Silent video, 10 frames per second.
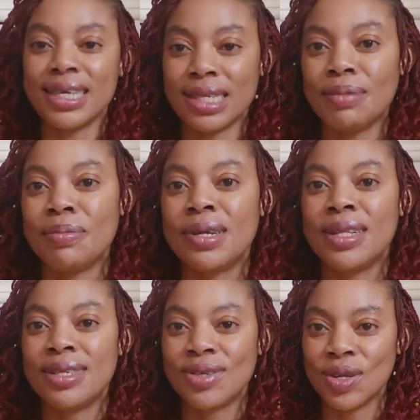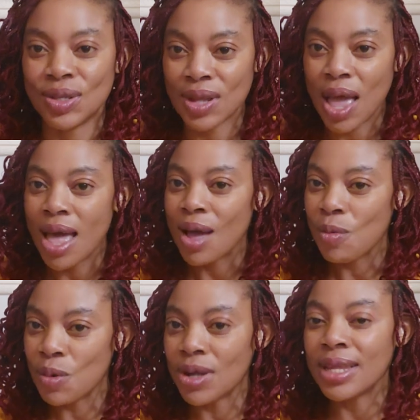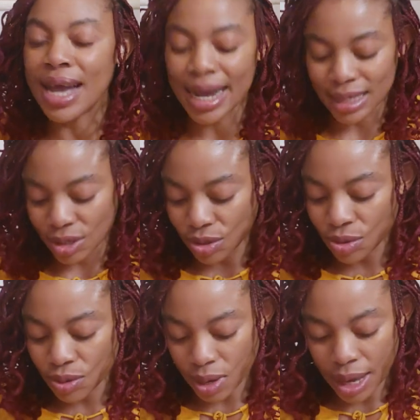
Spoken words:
experience on what I took,